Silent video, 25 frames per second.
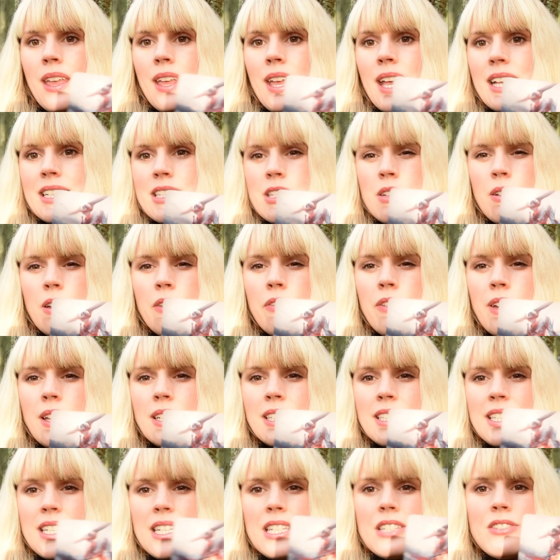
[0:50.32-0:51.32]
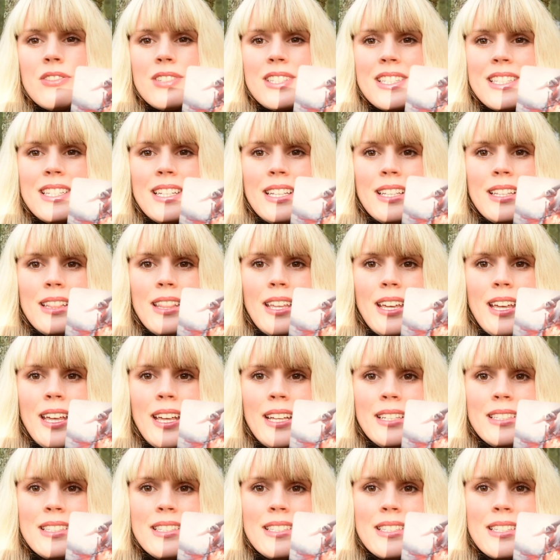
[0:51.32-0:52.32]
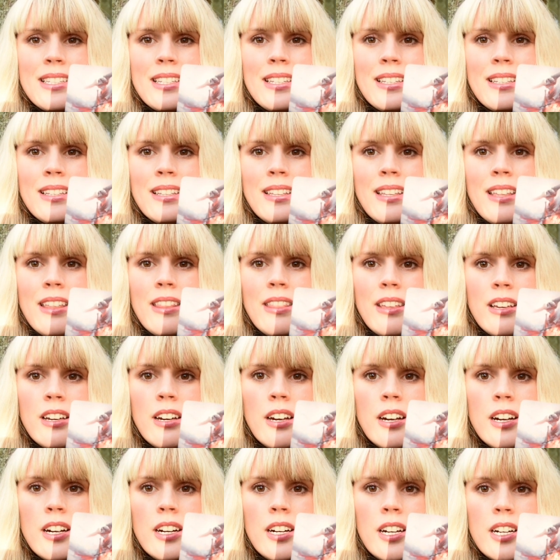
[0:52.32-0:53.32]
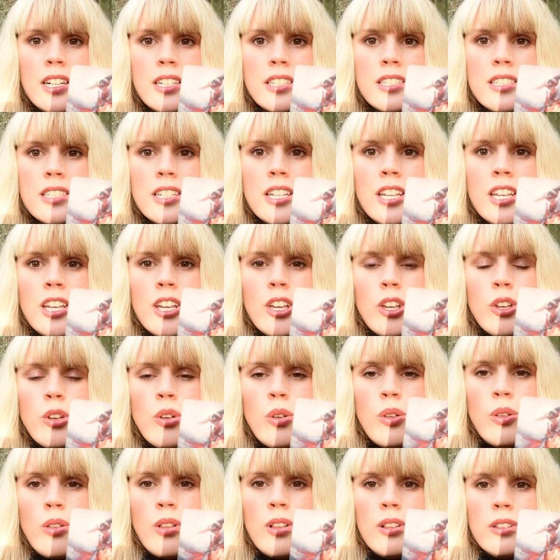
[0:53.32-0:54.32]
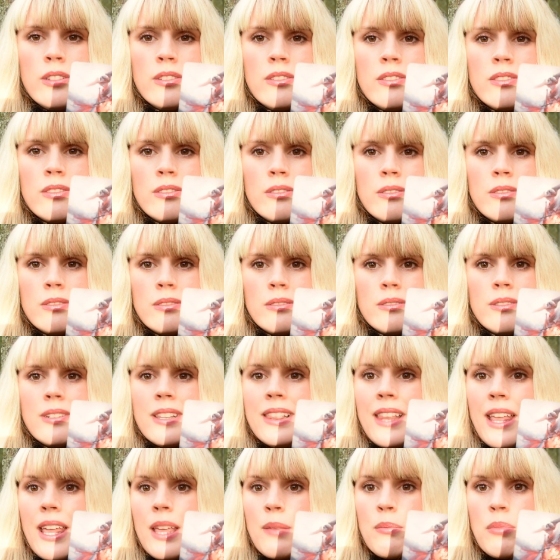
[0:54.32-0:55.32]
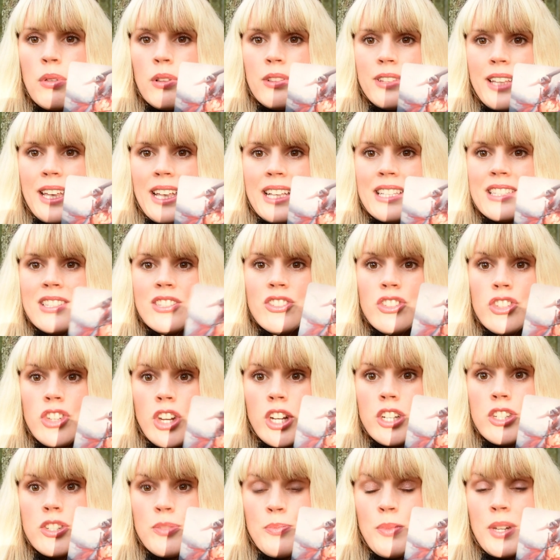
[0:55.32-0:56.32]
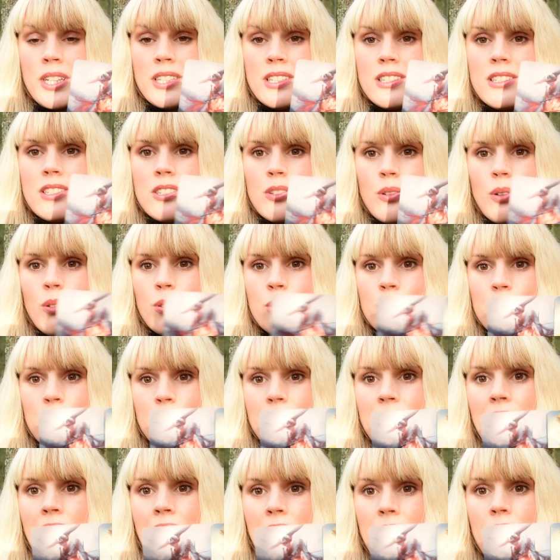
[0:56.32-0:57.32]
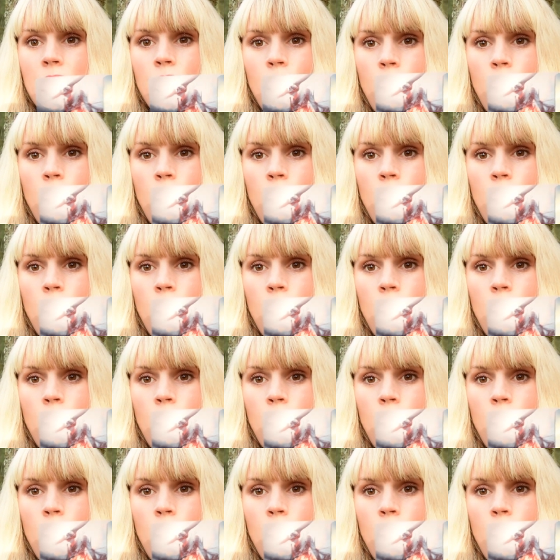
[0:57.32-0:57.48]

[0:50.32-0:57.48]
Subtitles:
And so I find it interesting that the card called or labeled as Judgment also came